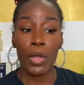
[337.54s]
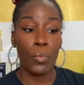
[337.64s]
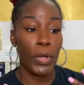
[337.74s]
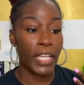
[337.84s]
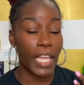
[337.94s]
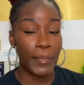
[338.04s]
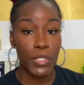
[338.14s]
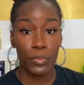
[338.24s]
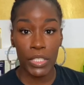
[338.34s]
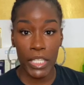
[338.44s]
when it comes
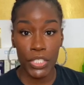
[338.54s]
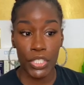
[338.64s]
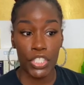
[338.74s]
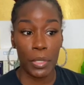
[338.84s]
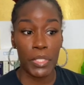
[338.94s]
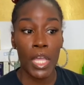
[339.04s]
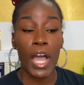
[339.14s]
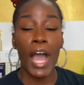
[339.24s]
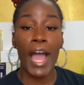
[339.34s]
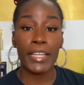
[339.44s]
to relationships,
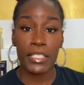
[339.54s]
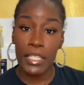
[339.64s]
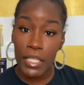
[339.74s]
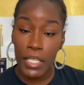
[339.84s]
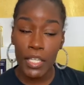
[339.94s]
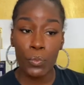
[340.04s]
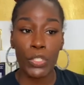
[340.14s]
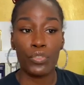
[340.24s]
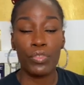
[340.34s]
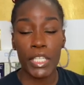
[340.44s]
I did get
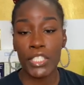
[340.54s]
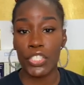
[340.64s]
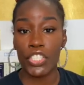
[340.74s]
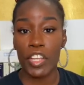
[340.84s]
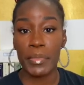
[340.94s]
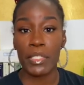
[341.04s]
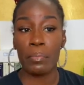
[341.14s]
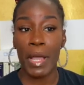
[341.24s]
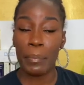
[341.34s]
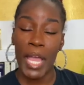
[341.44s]
with relationships,
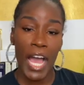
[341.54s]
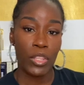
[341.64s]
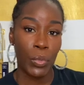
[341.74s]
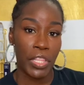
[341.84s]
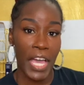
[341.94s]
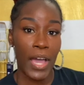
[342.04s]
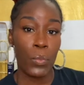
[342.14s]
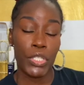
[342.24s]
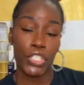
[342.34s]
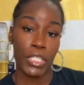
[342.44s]
my path with that
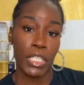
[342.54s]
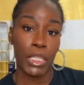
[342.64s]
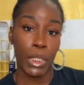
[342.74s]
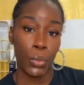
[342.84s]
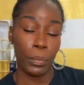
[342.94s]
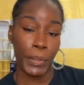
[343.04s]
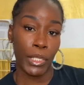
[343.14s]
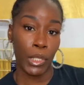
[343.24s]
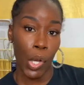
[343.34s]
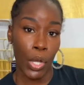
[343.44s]
was just a little bit
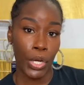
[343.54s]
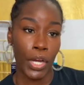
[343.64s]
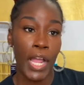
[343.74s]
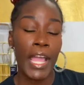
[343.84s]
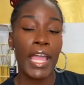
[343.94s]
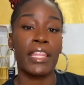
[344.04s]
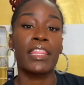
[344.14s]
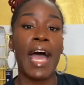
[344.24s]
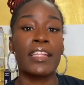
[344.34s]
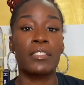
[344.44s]
longer. And
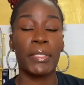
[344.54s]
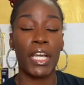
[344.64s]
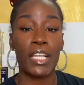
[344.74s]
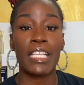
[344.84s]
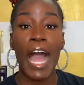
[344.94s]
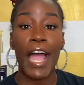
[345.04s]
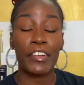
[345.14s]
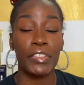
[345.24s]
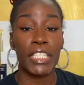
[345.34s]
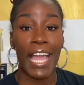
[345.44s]
that is because I
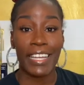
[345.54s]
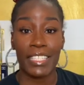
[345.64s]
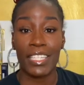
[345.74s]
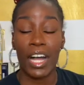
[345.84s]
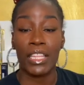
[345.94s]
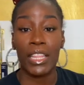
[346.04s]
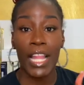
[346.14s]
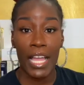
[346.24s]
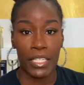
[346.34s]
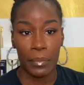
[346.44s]
reacted a
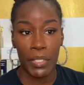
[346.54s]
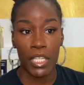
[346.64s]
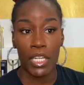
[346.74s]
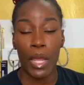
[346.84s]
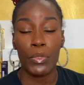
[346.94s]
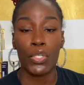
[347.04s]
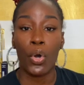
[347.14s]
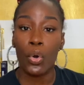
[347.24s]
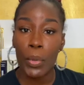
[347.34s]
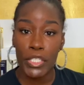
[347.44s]
lot in the beginning. I was
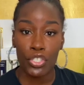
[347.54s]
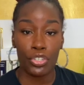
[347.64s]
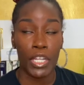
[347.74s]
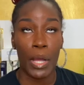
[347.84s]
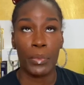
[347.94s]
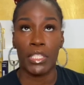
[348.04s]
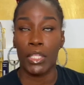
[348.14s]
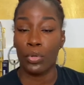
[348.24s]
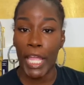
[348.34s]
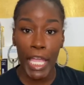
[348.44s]
always triggered. I was a
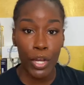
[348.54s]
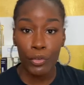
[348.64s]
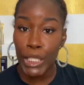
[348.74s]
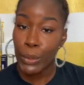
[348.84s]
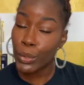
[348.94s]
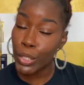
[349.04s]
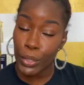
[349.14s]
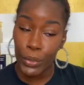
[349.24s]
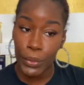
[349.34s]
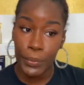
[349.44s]
little angry little
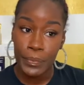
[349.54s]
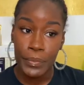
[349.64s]
girl.